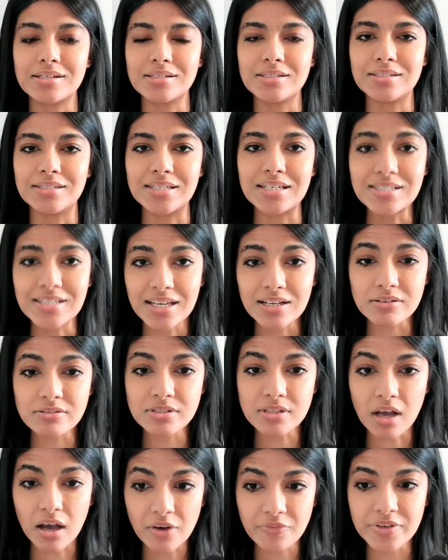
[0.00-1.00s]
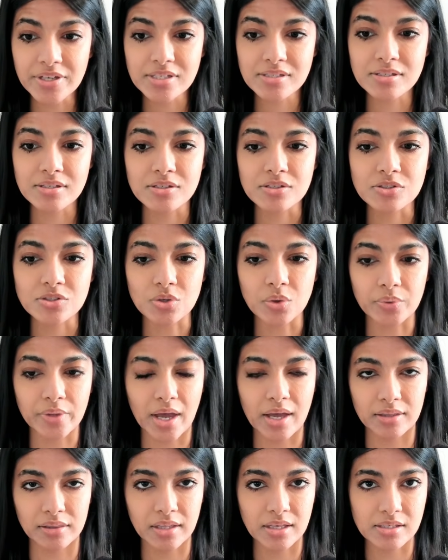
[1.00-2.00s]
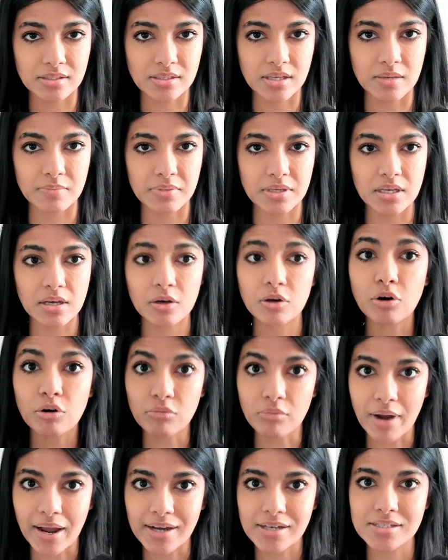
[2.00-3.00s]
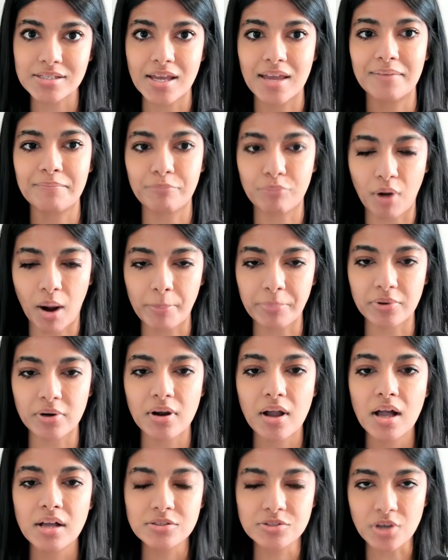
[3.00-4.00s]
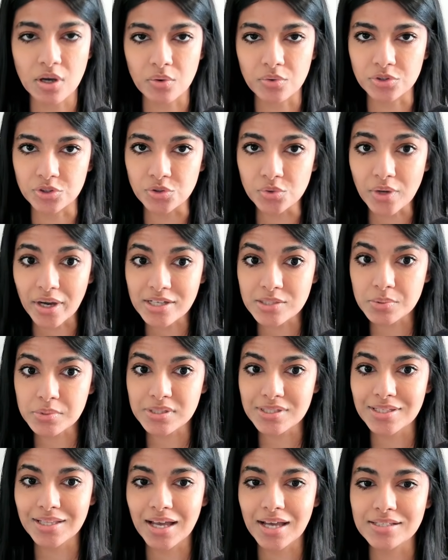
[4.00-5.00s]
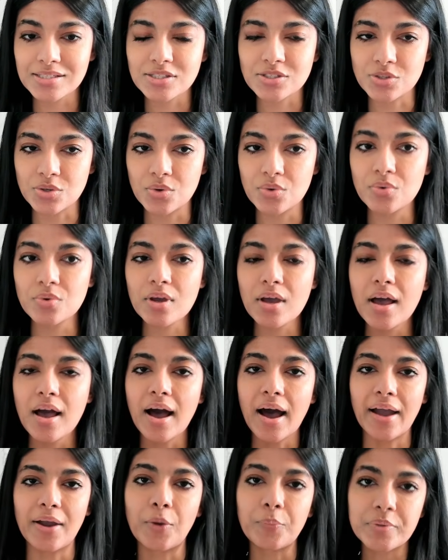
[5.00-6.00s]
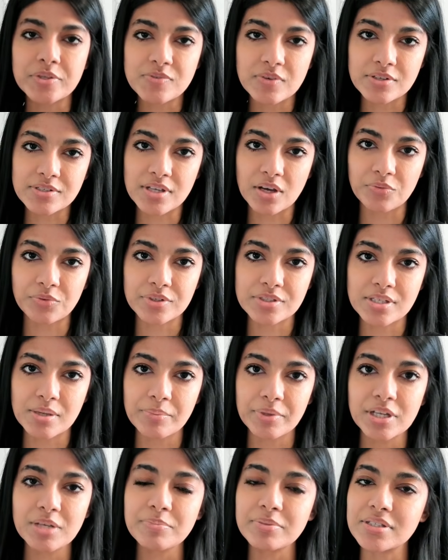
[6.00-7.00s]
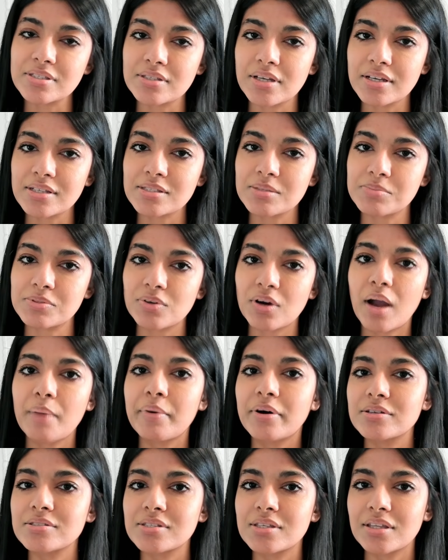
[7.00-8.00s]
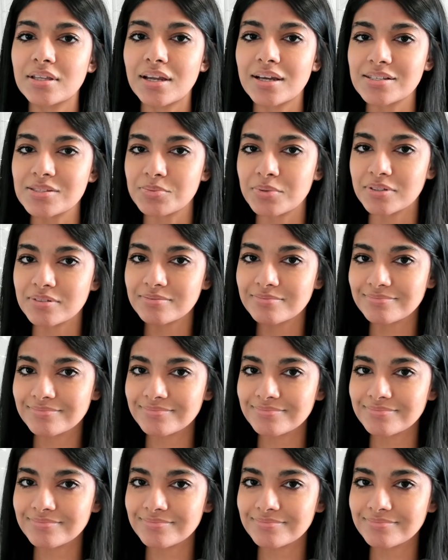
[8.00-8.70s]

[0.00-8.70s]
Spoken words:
details of it so that things can be correct and proper. So you guys will see that soon. I hope this video is helpful to somebody. Please like, subscribe. I'll see you in the next one.